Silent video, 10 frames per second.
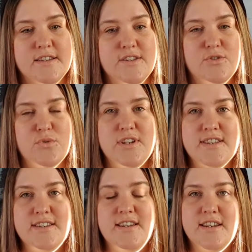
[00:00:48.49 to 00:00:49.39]
so he
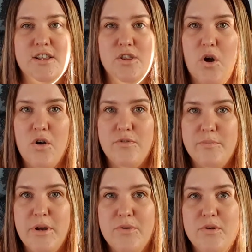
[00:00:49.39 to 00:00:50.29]
doesn't need a lot of
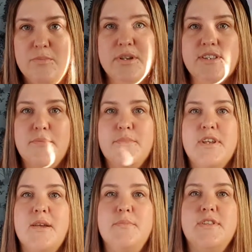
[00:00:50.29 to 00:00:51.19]
milk but
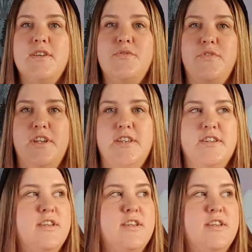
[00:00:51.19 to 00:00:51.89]
sometimes they feed